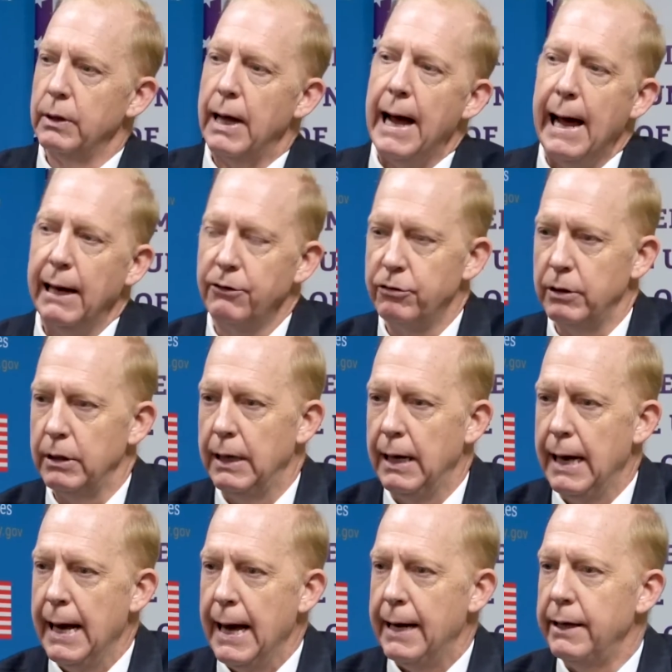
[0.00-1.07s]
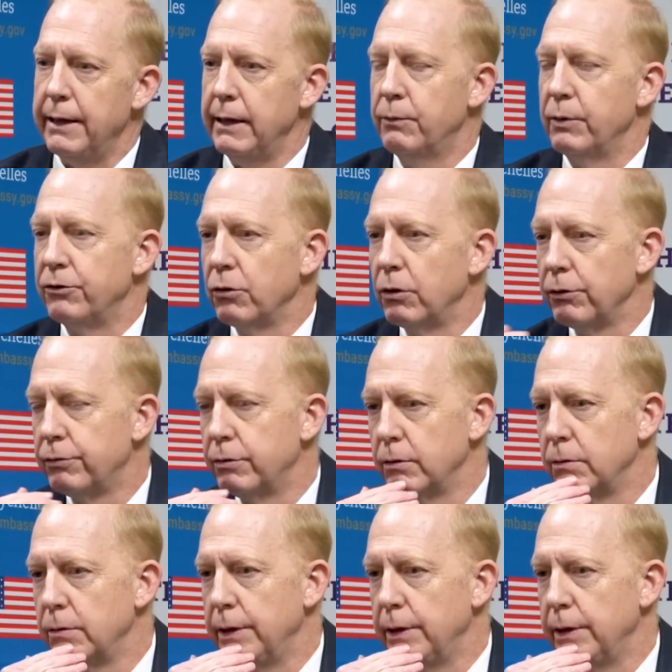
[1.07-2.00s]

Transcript: action. And I think what's also,